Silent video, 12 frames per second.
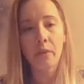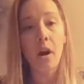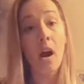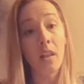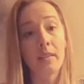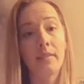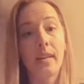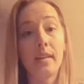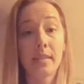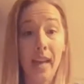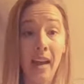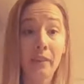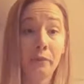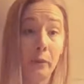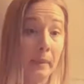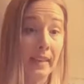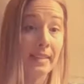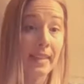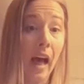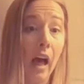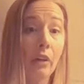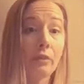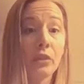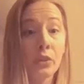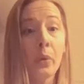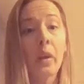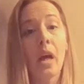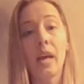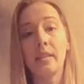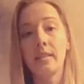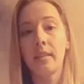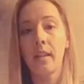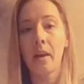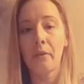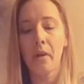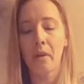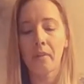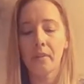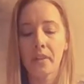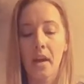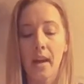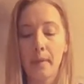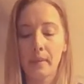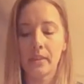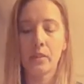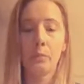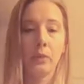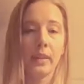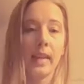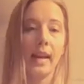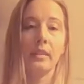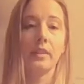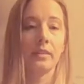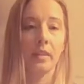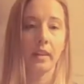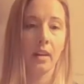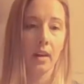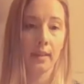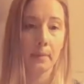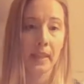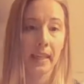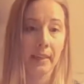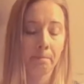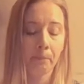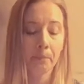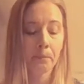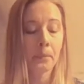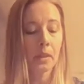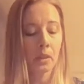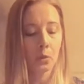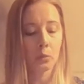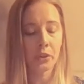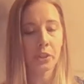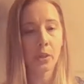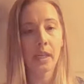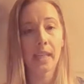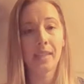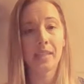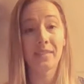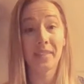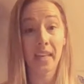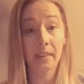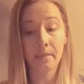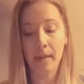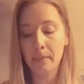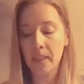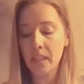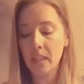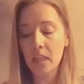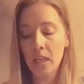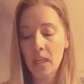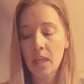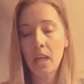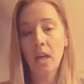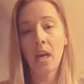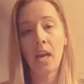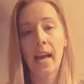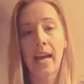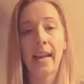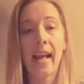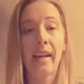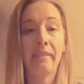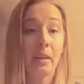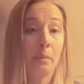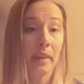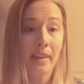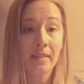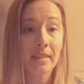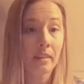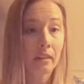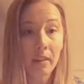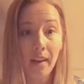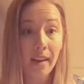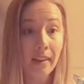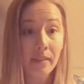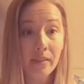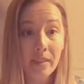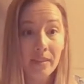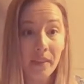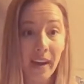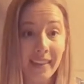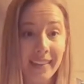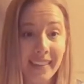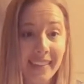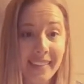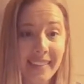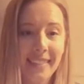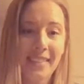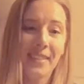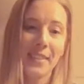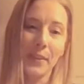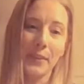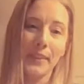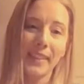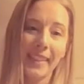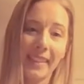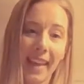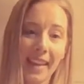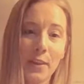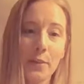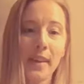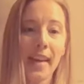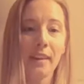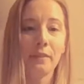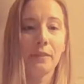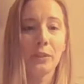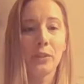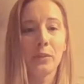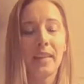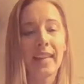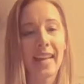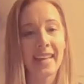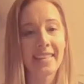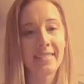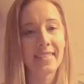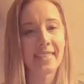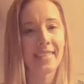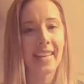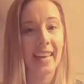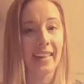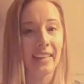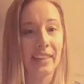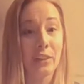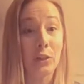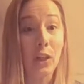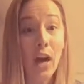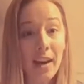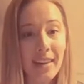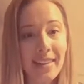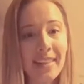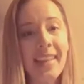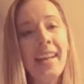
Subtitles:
all of us and for myself to align to love all the time and to bring that divine harmony, returning the divine feminine, and having peace in our lives finally. So thank you again for tuning in. It's getting a little long.